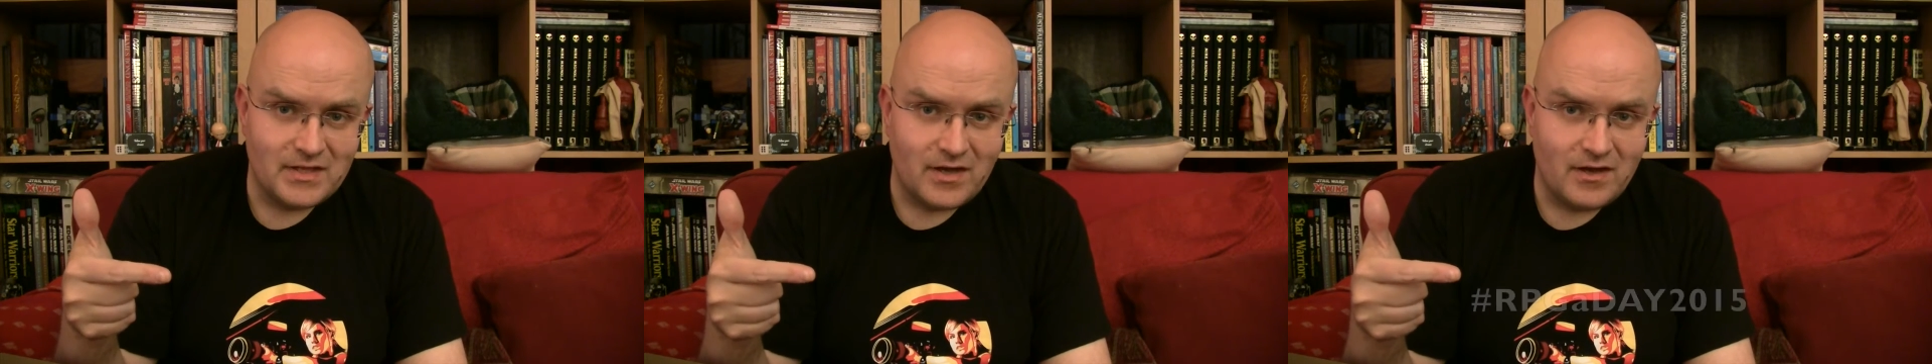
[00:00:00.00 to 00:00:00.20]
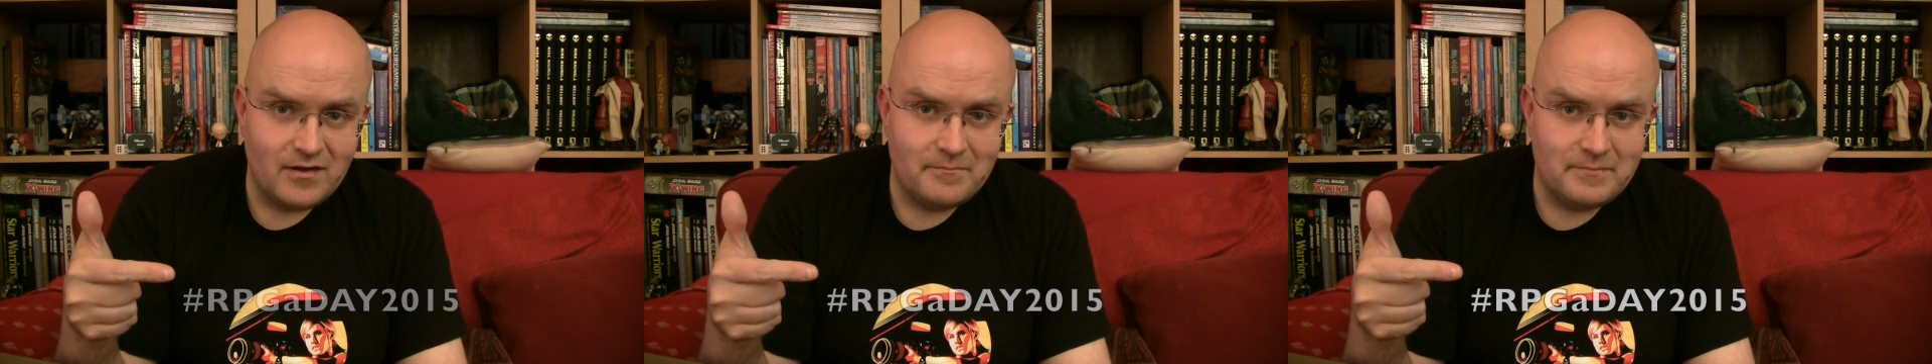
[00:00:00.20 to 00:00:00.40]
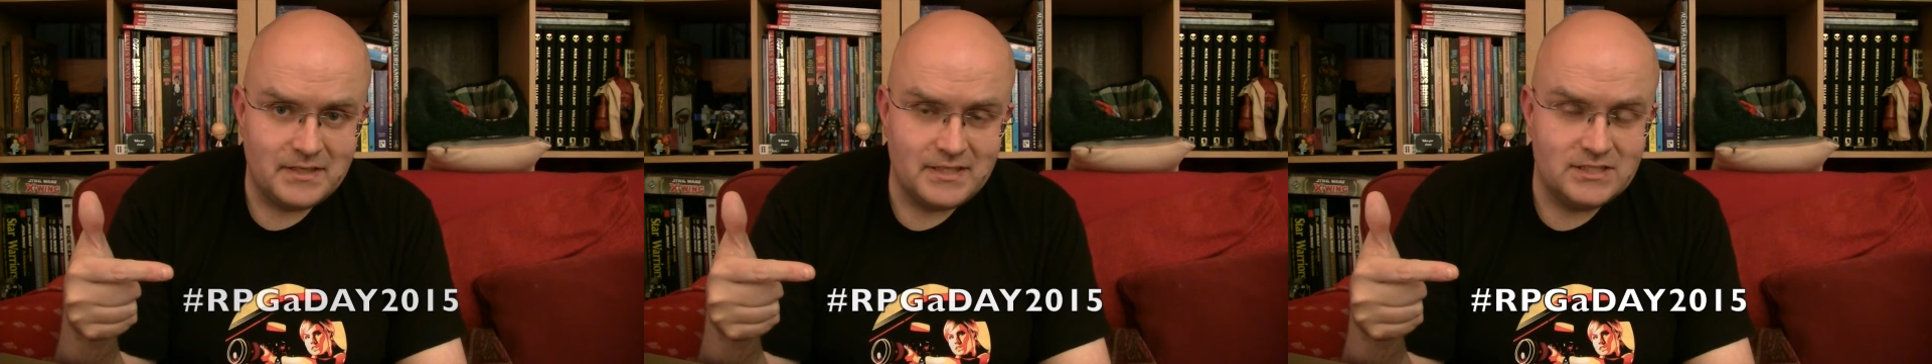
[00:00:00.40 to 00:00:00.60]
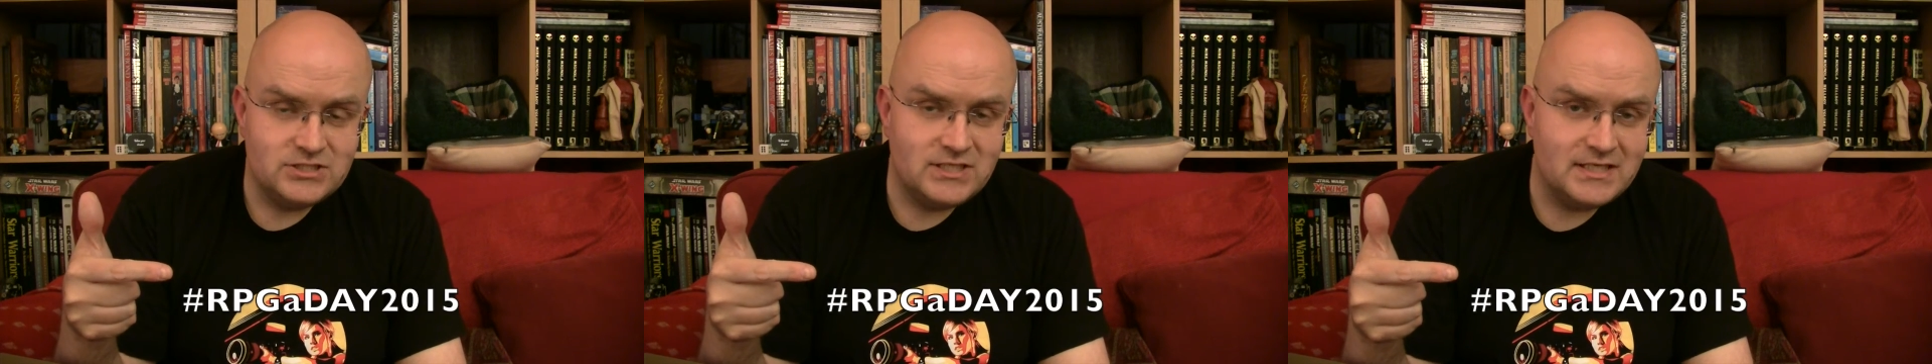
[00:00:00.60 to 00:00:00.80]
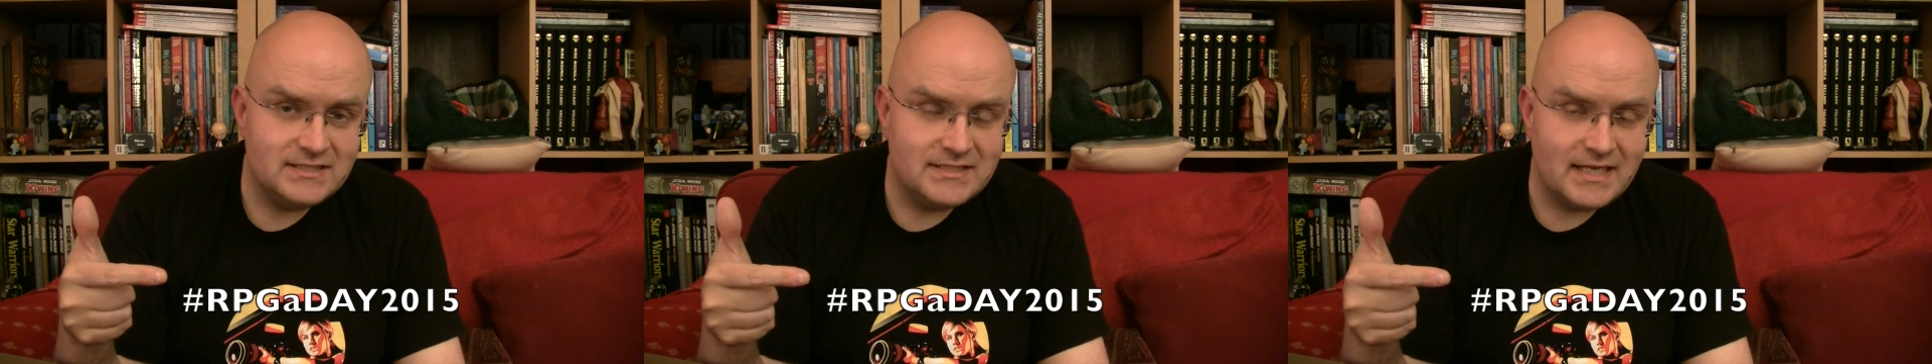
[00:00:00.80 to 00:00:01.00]

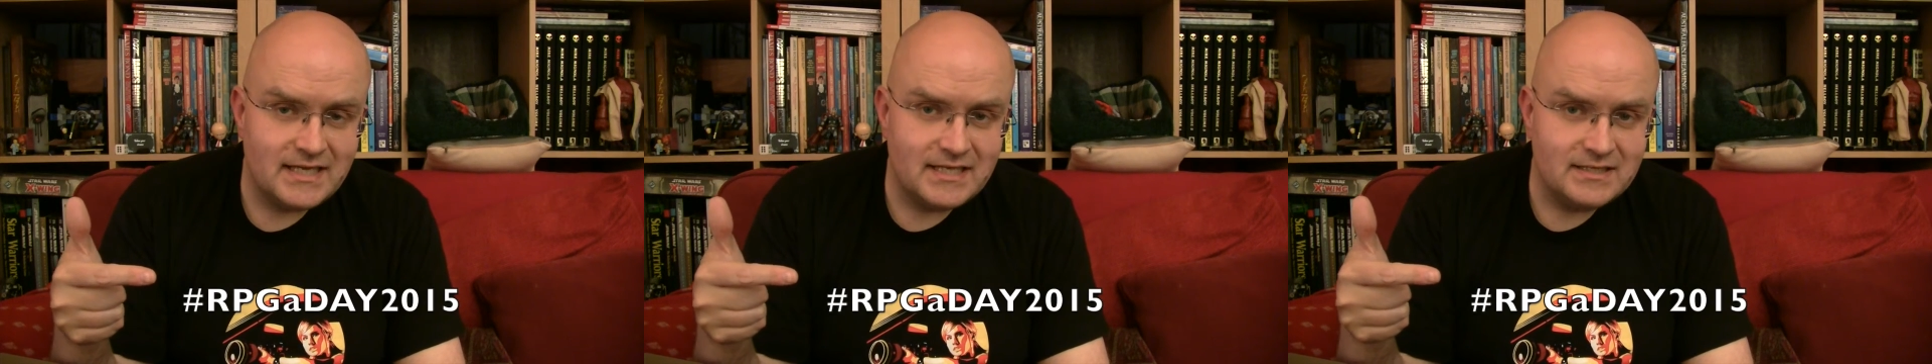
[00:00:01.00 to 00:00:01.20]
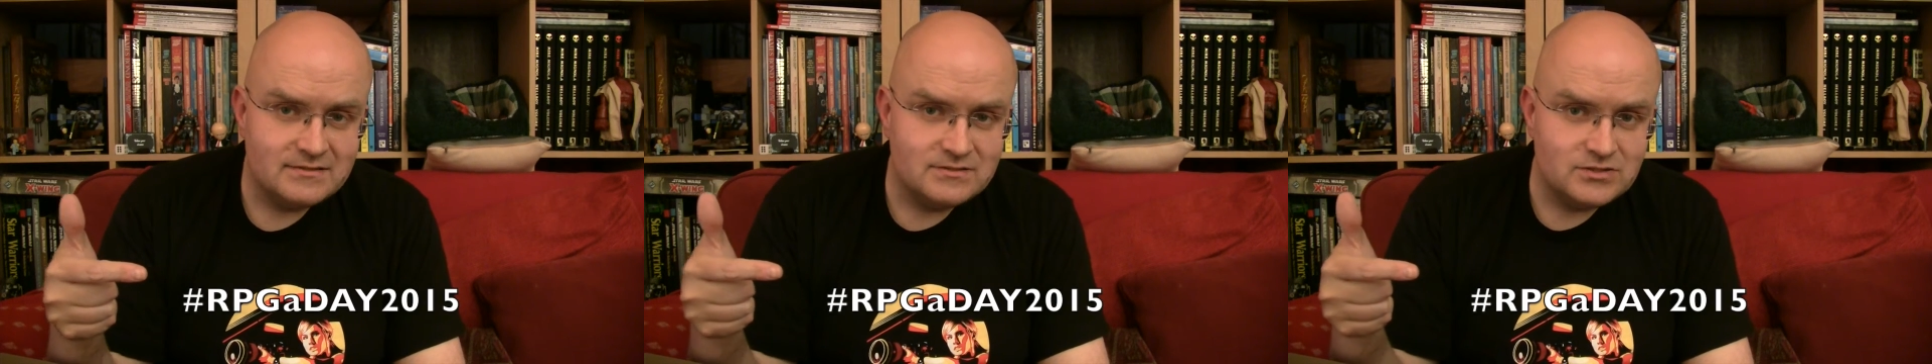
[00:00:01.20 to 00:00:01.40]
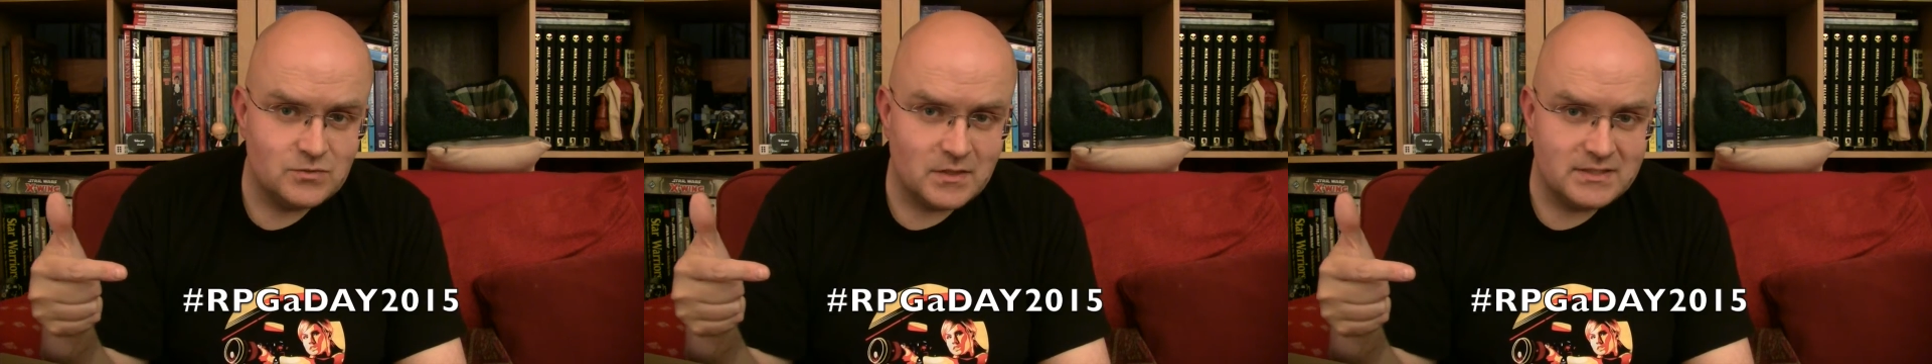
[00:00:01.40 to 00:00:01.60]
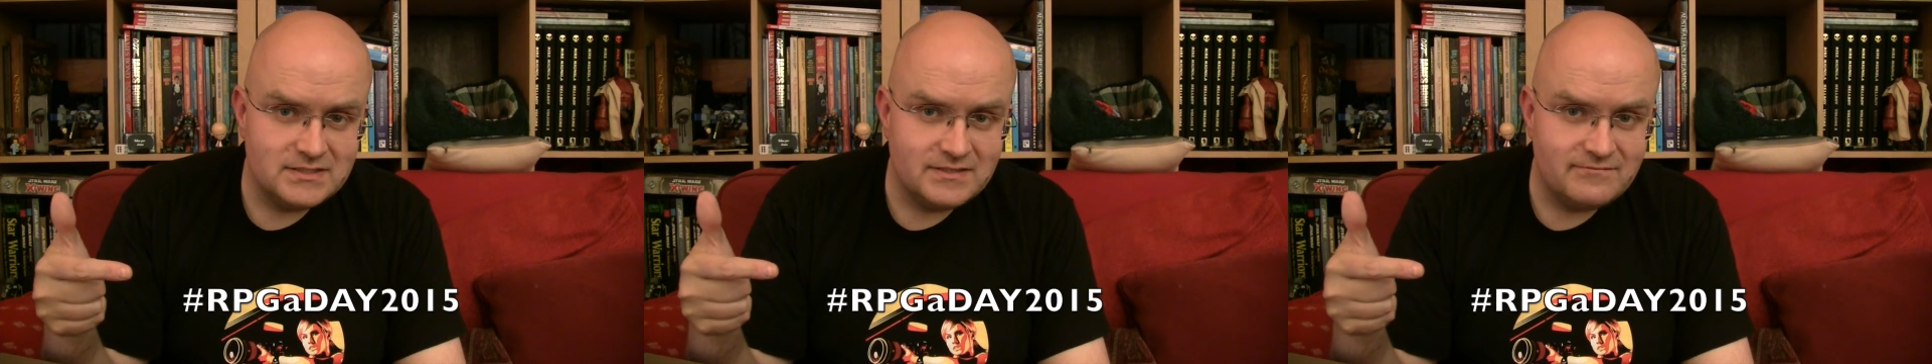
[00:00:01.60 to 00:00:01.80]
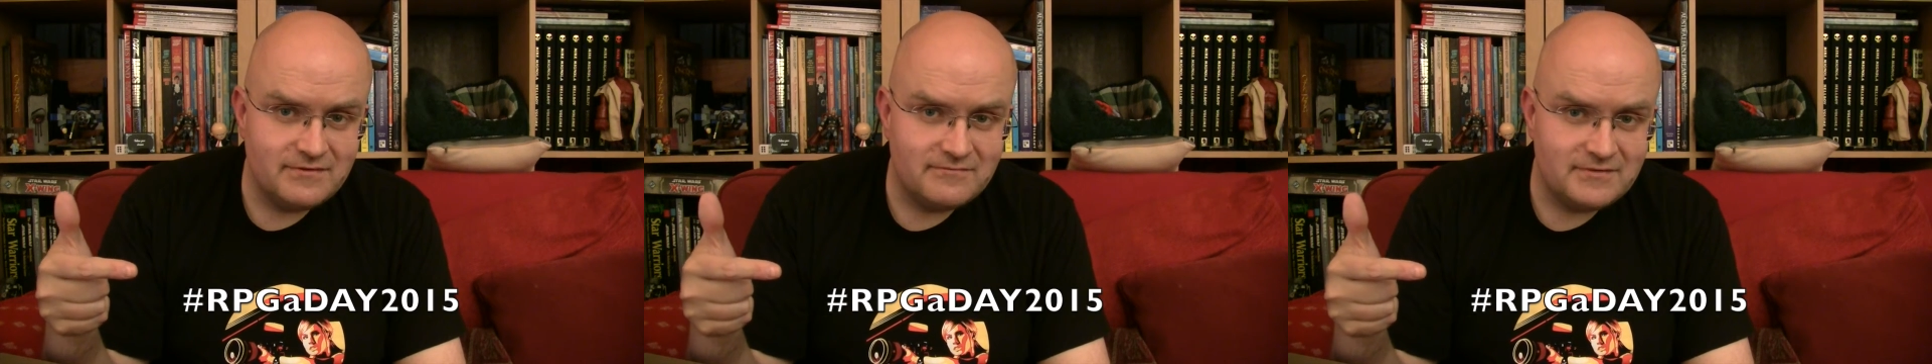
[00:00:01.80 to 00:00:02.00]

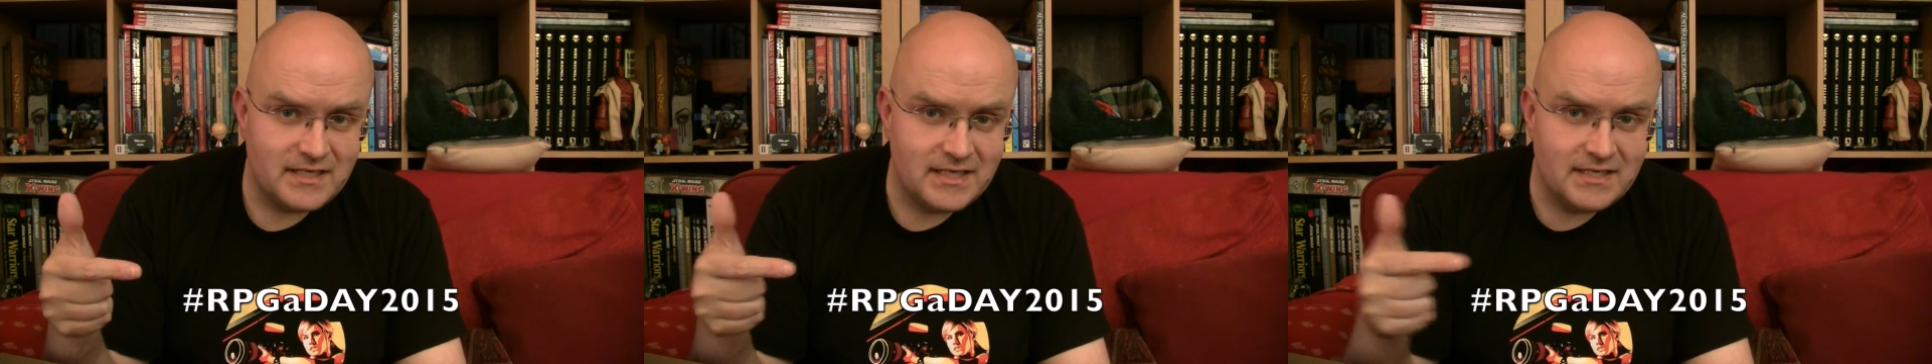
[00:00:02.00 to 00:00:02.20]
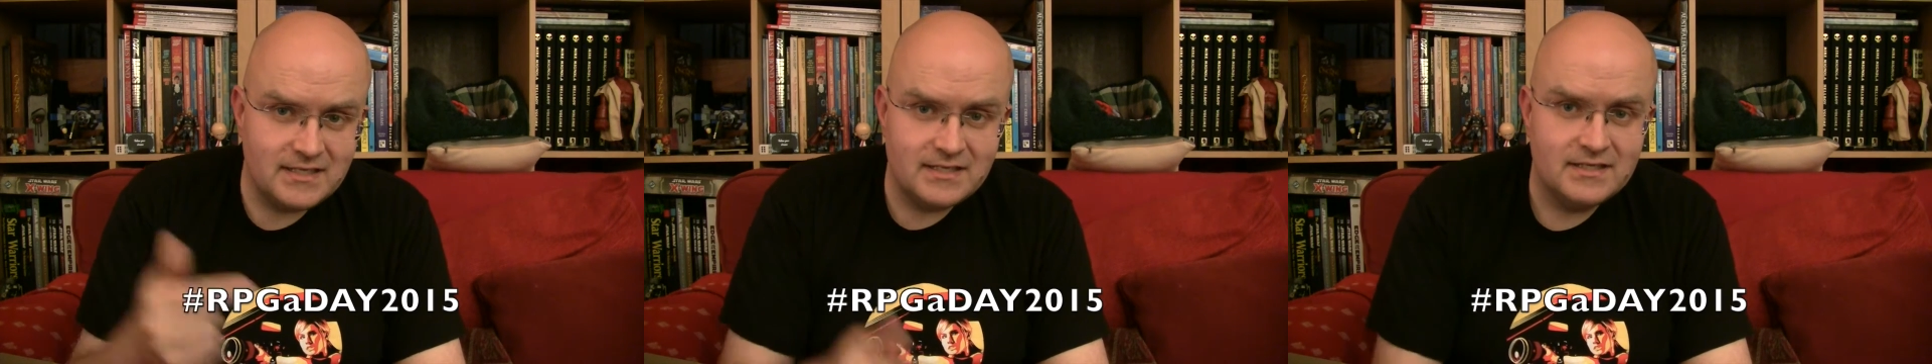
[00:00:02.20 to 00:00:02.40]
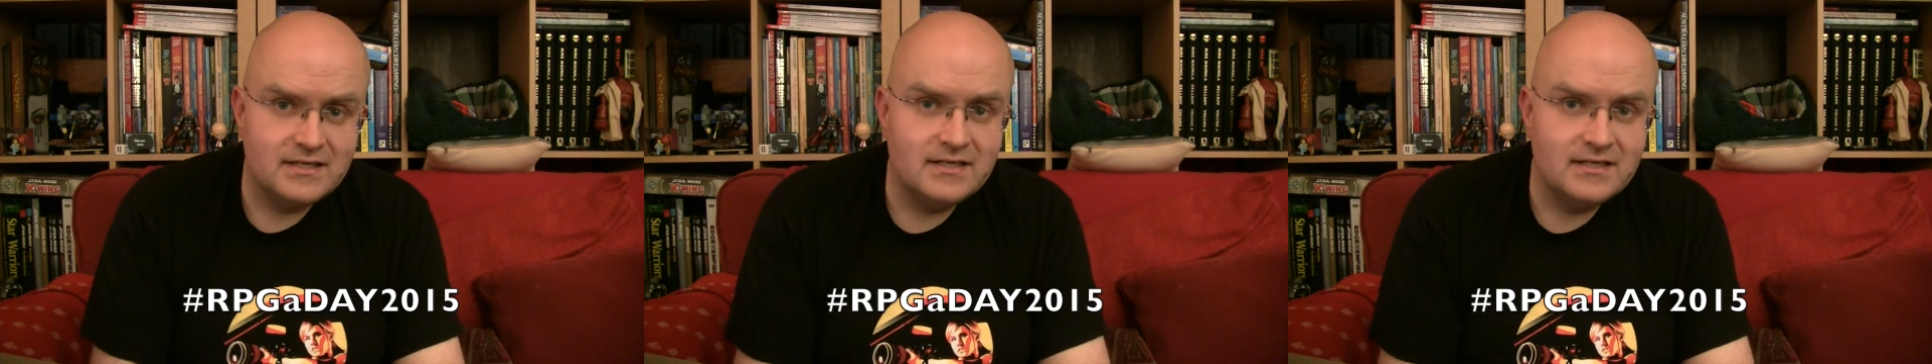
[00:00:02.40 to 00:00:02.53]
RPGaDAY2015,